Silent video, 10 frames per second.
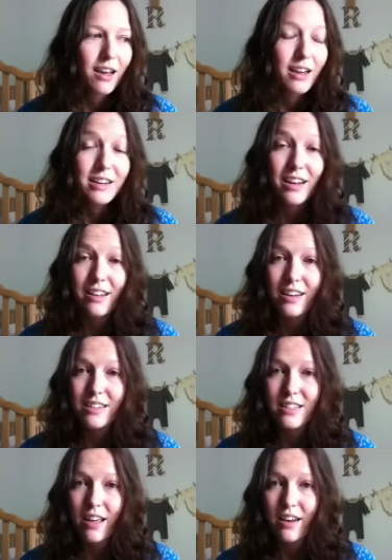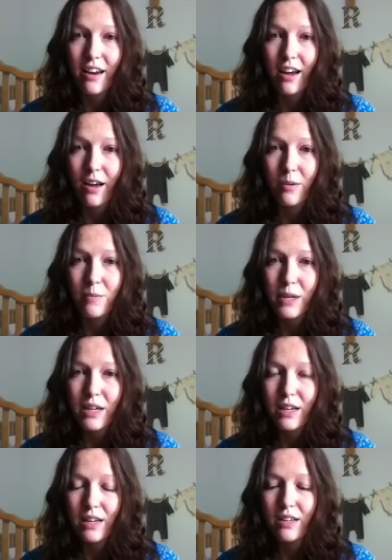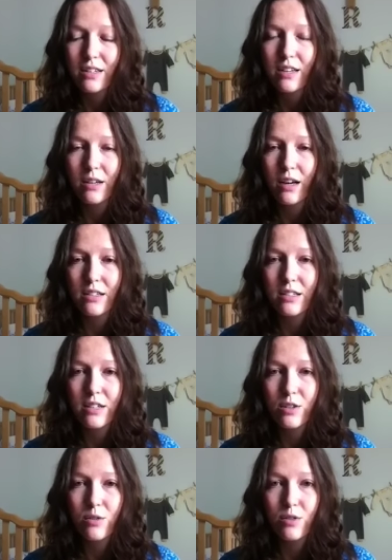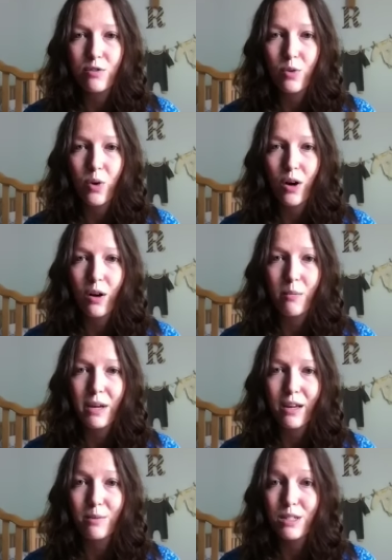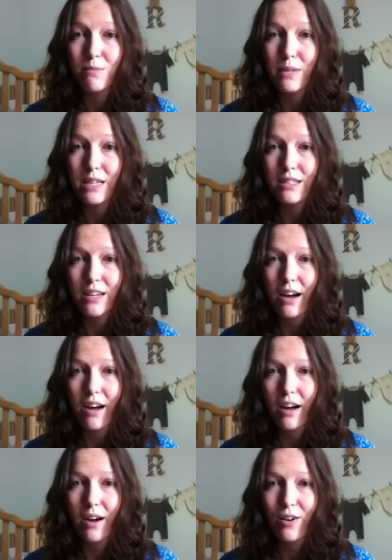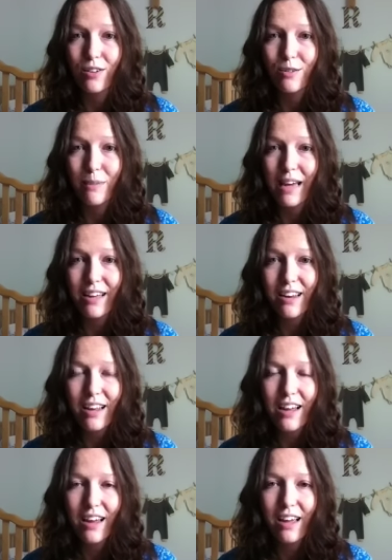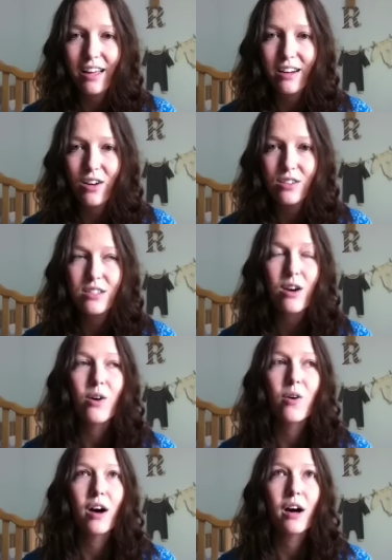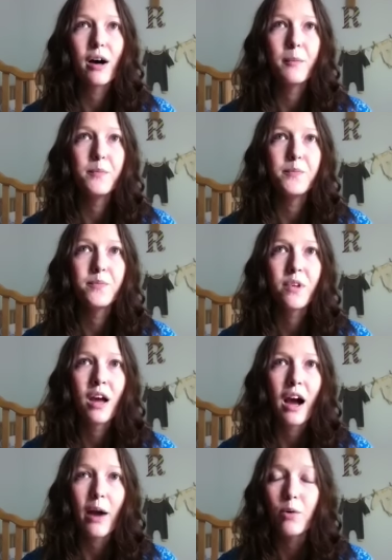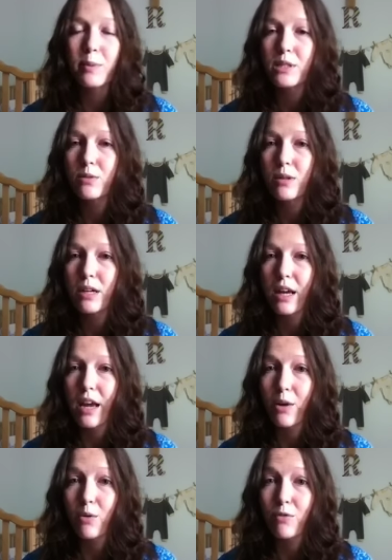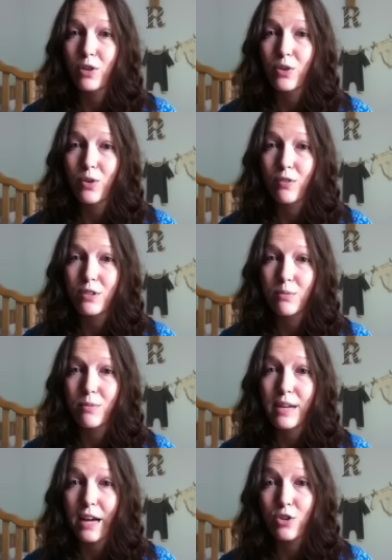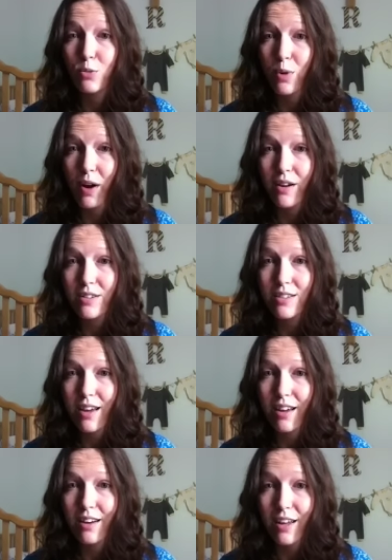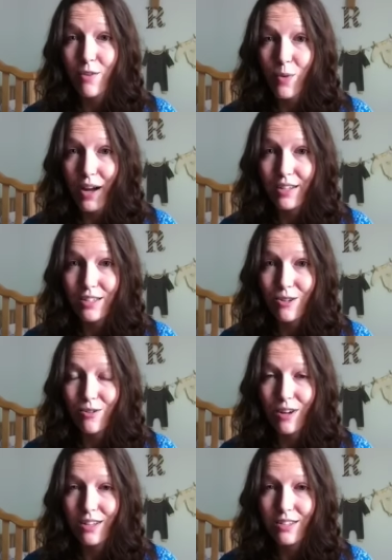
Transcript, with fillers: and yeah, like I said, uh, be uh, stay tuned for being able to meet uh, our little man and also. Um, I will be doing a review of some natural products and a giveaway soon.